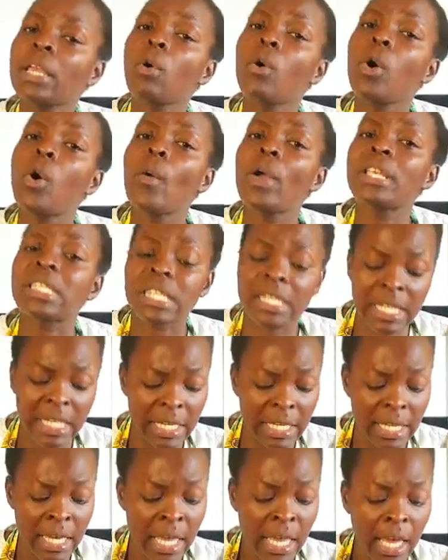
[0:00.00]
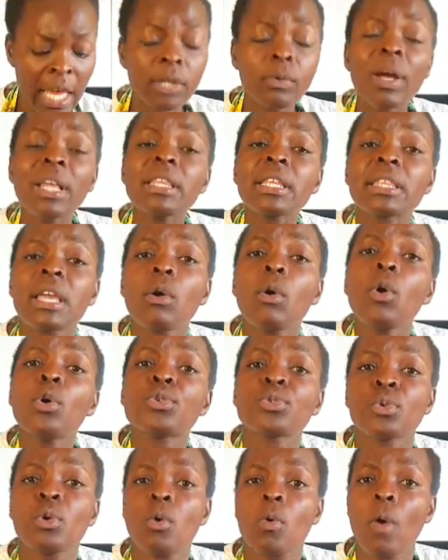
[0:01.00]
always think and what they
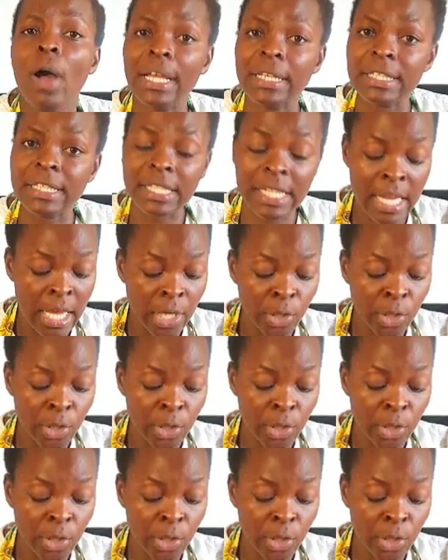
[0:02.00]
also want.